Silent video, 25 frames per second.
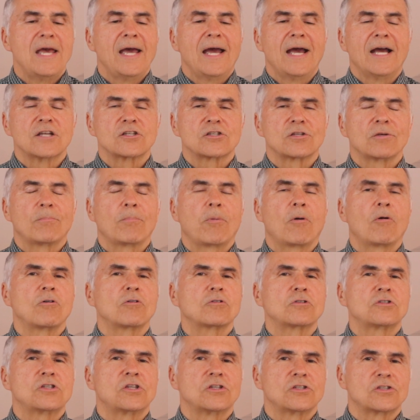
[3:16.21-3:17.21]
as
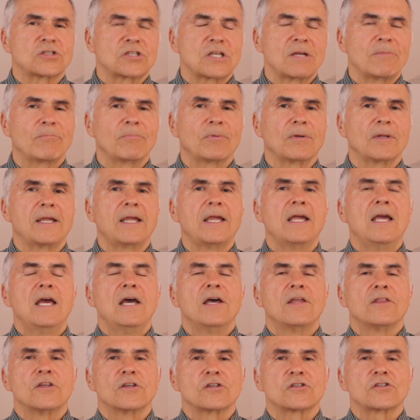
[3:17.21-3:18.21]
opposed to simply
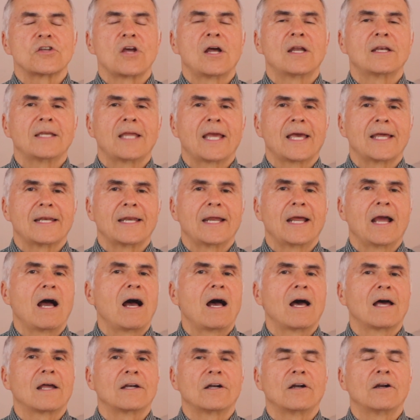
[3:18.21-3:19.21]
the sun getting
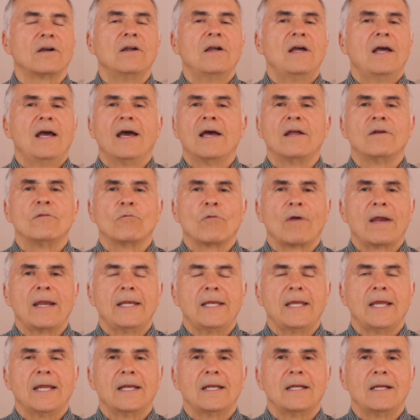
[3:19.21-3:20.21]
hotter and
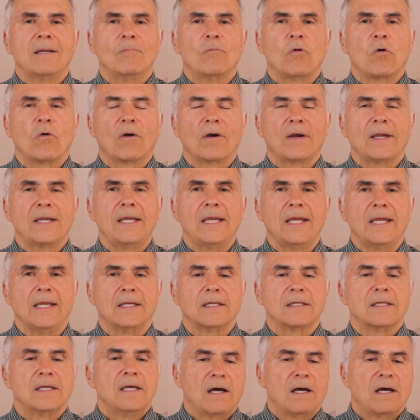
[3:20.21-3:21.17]
radiating more heat.